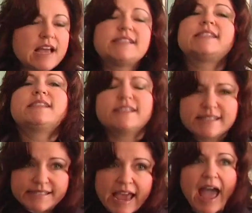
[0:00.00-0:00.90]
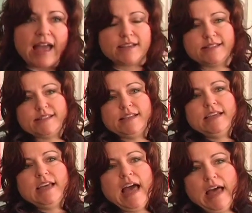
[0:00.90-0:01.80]
stacks
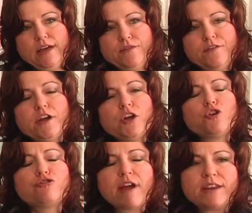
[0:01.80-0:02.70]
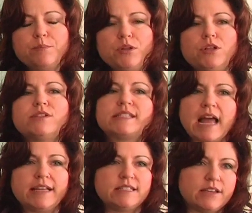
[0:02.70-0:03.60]
of credible
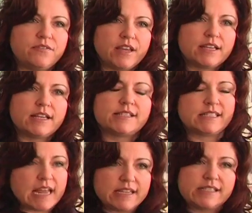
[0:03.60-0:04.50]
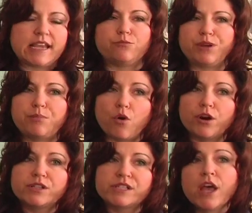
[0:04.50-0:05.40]
scientific studies and
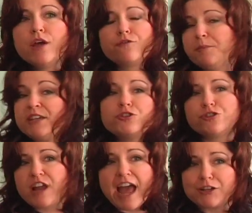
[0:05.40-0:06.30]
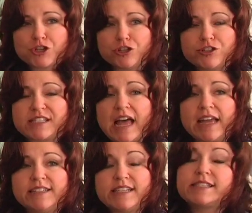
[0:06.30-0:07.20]
reports from international
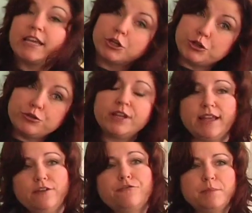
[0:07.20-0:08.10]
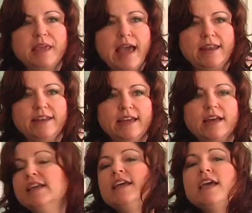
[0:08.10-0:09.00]
scientists, including from
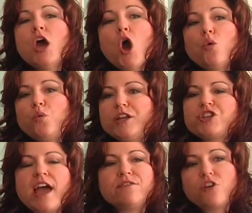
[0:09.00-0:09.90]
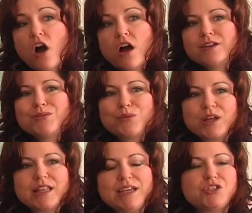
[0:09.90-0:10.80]
Canada, which have gone
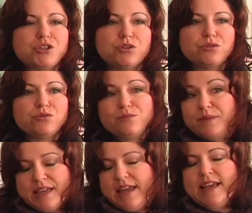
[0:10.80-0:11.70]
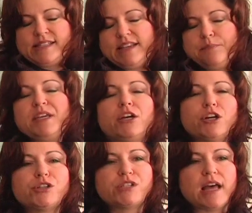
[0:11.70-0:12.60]
really to, as it
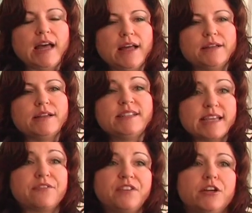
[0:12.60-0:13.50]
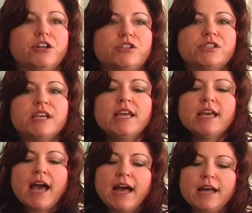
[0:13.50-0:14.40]
appears, deaf ears.
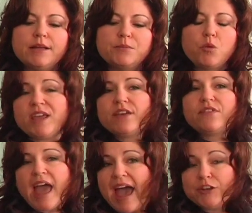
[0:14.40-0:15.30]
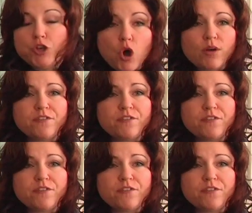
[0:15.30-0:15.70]
We have had no